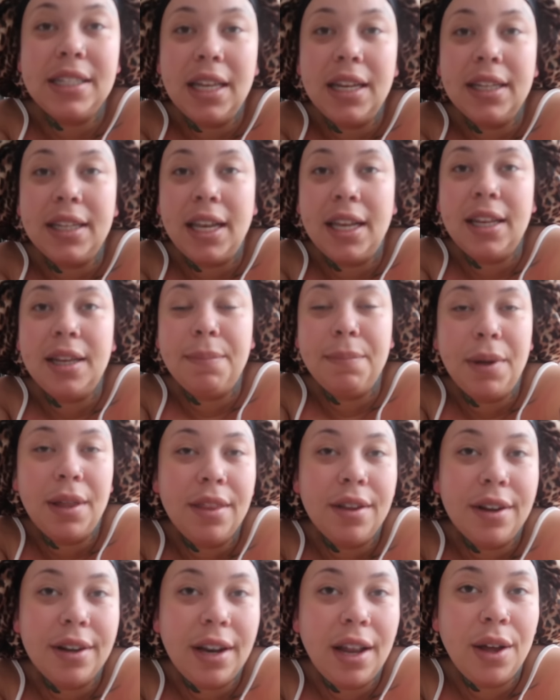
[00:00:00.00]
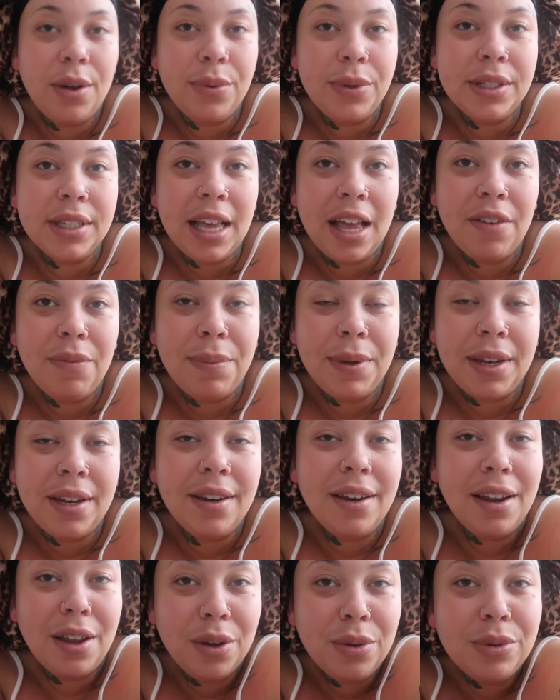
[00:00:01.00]
dedicated mother, and I always have been,
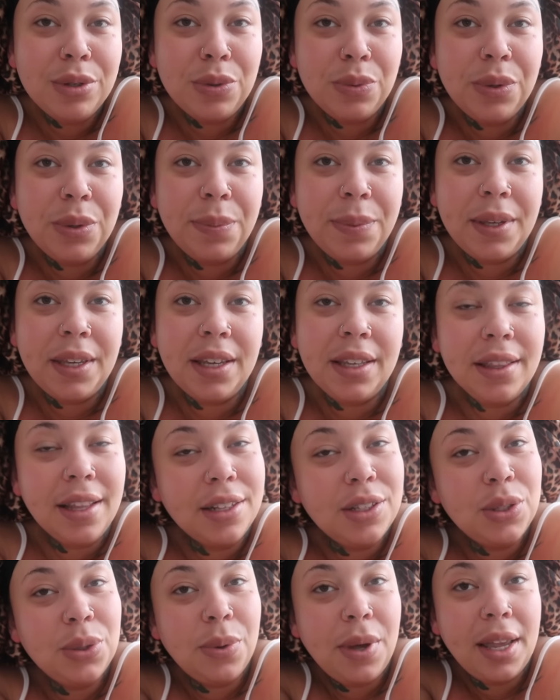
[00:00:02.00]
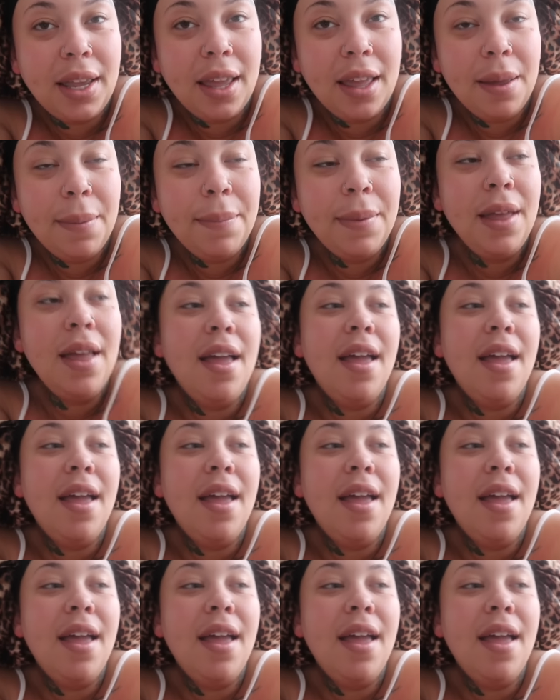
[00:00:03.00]
and I always will be, and that's who I am.